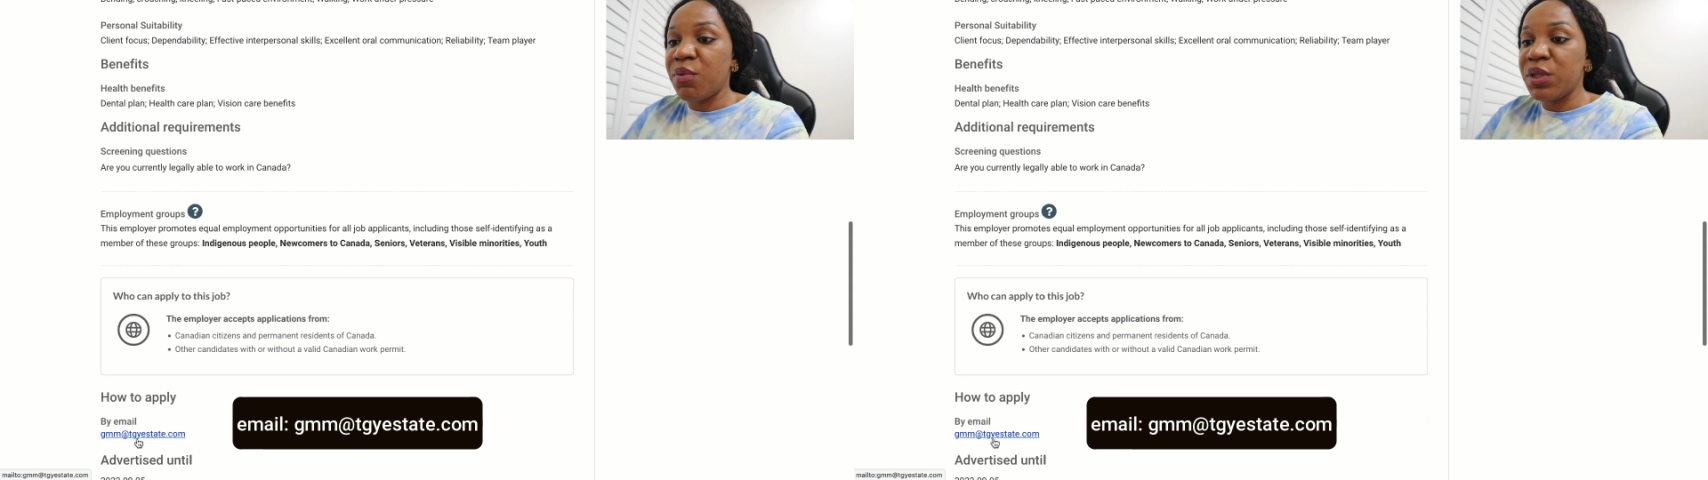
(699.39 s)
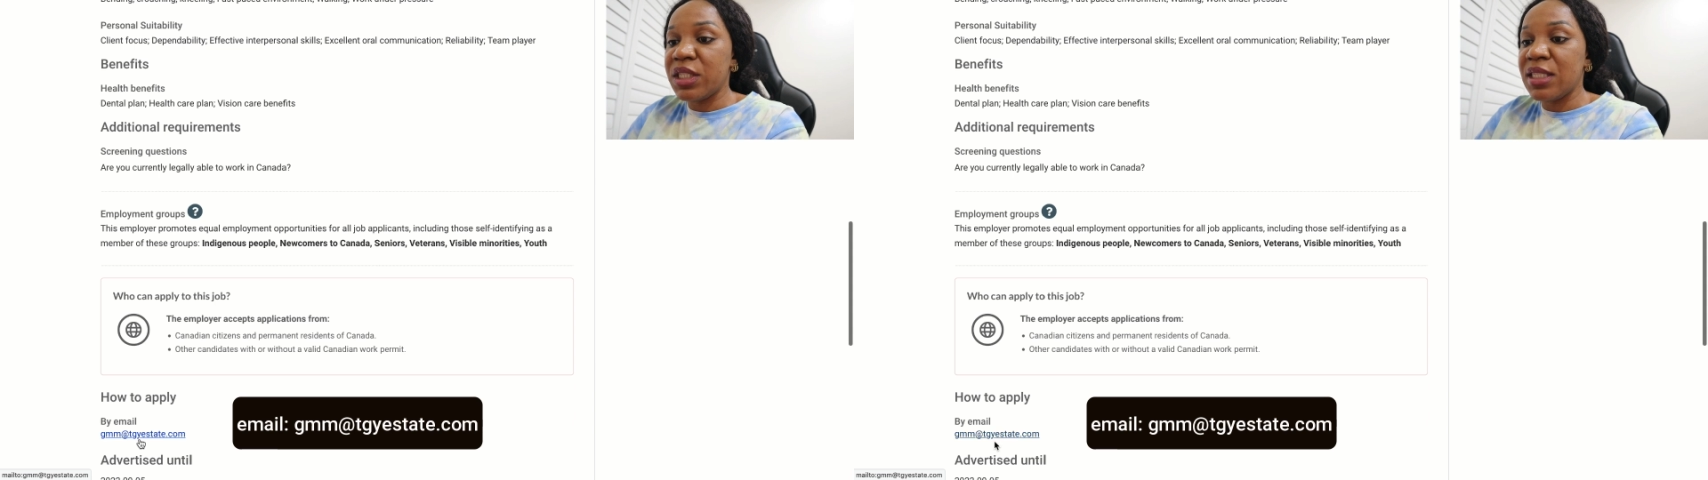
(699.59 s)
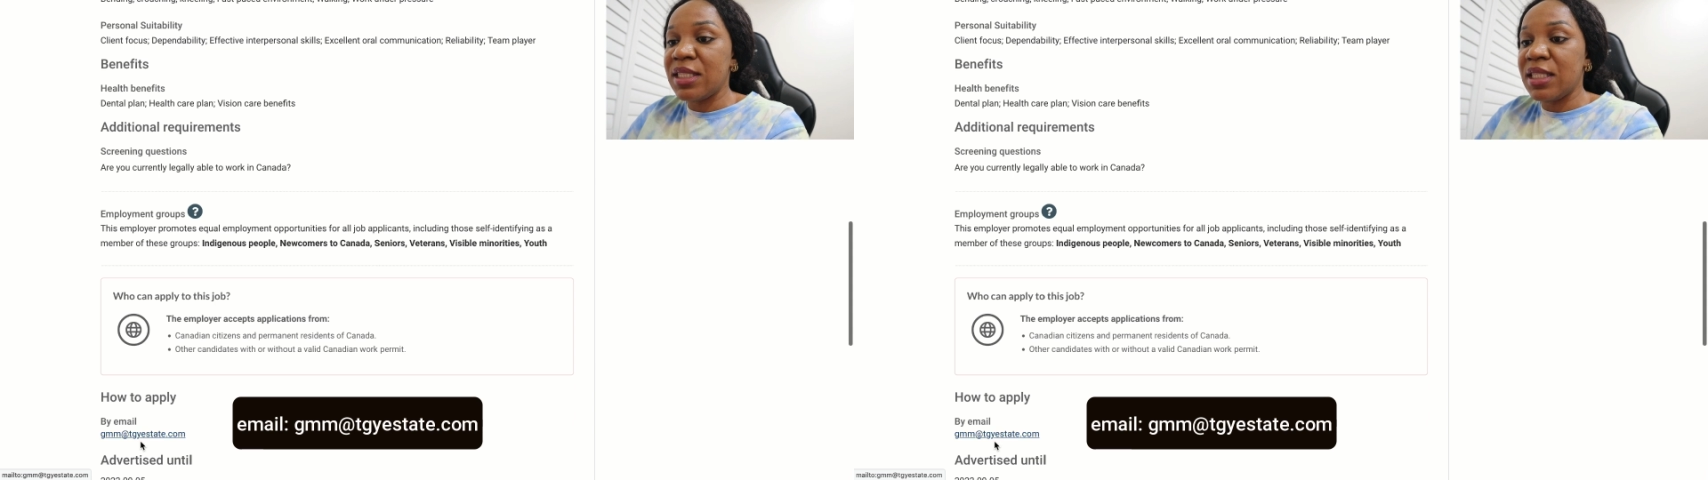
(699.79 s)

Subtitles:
which is